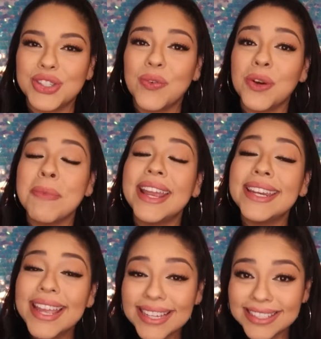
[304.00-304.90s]
for my
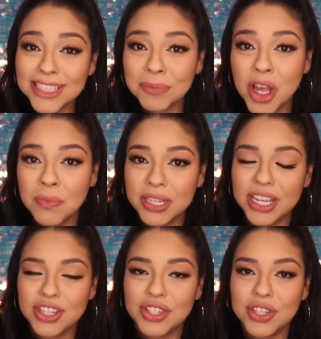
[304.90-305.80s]
next lip
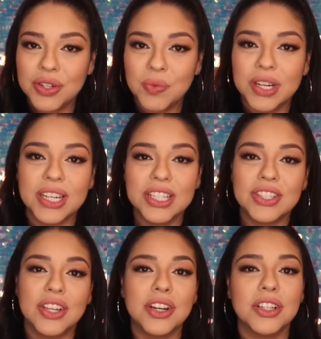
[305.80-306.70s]
combination, we're going to
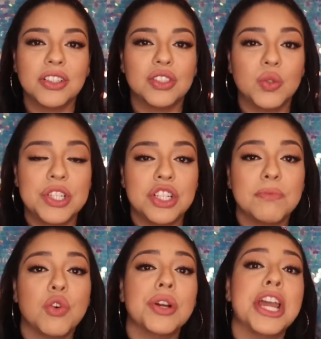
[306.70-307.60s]
start switching
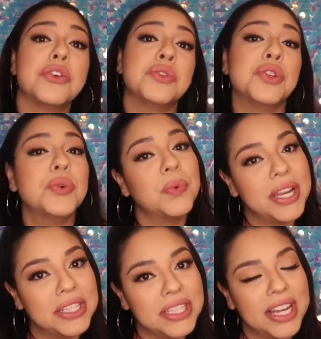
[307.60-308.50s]
more now to the
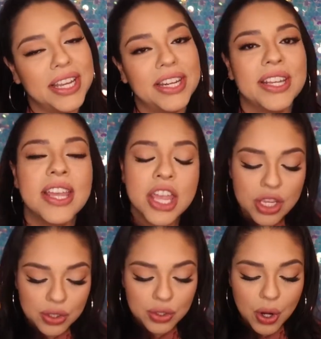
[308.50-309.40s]
red side.
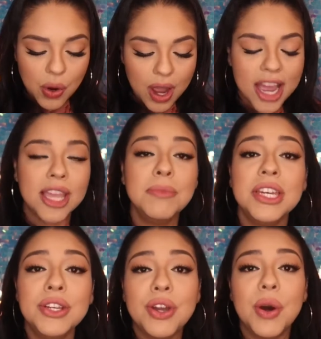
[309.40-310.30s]
So I'm
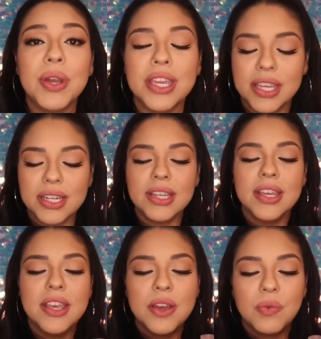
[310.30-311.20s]
going to go in
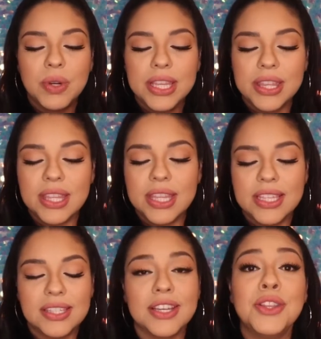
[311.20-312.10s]
with
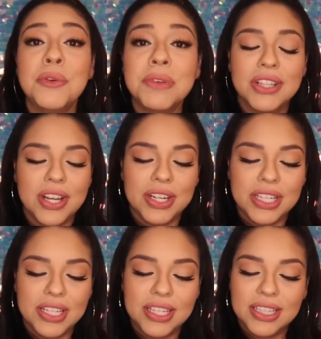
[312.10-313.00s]
this other
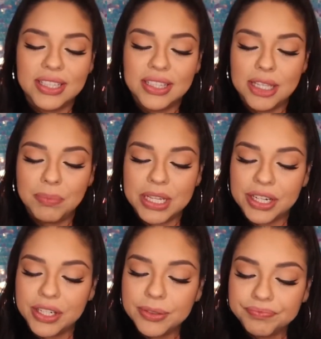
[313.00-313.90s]
Milani lip
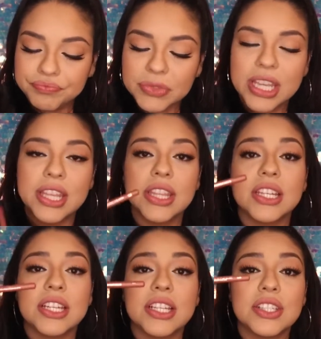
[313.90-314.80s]
liner in
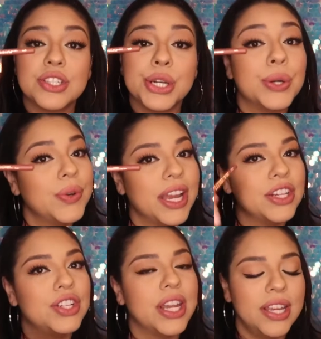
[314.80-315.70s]
the
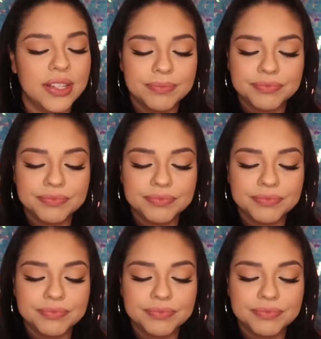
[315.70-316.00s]
09 shade.